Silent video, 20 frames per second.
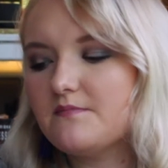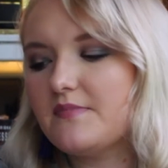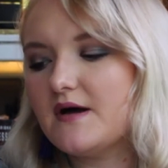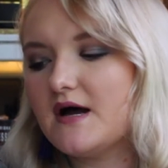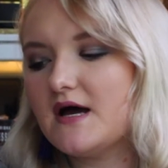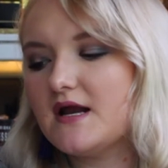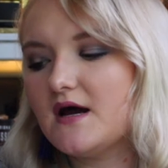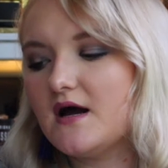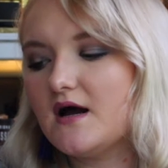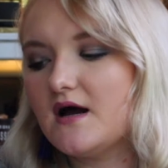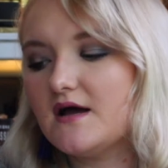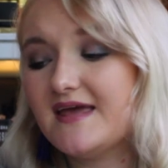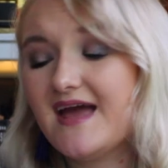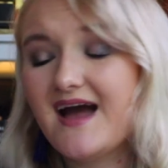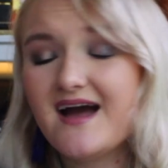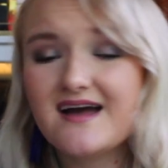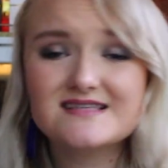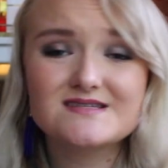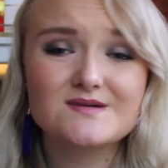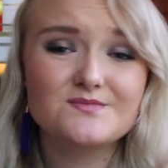But
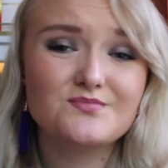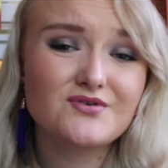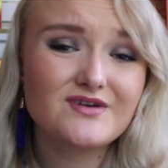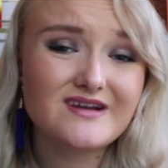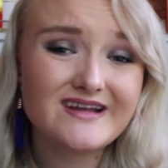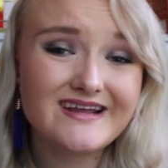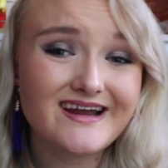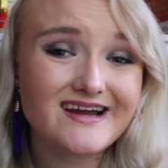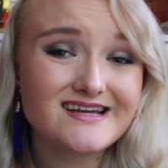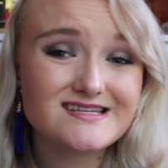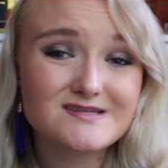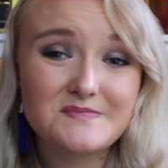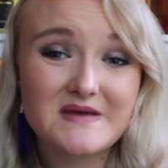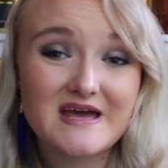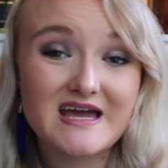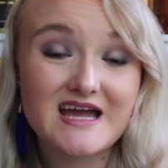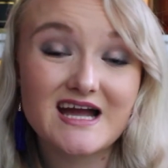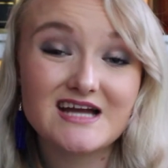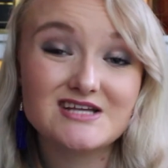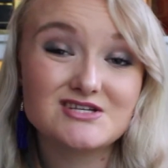yeah, it's a pretty nice
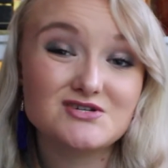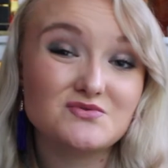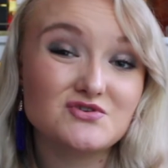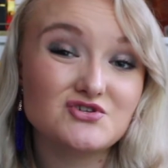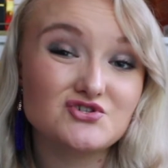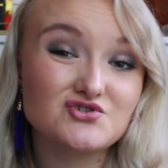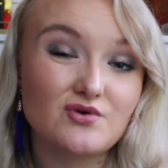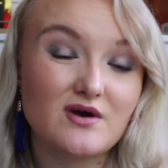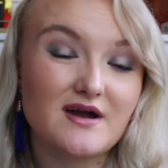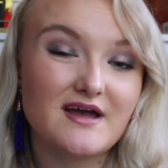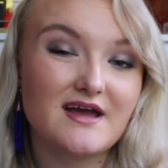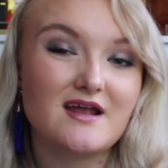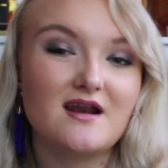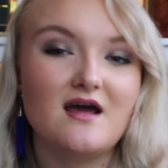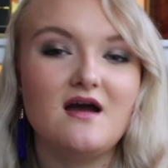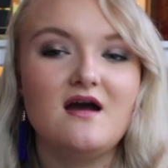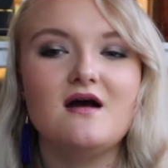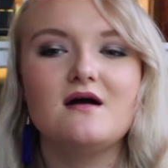pink. I do enjoy it.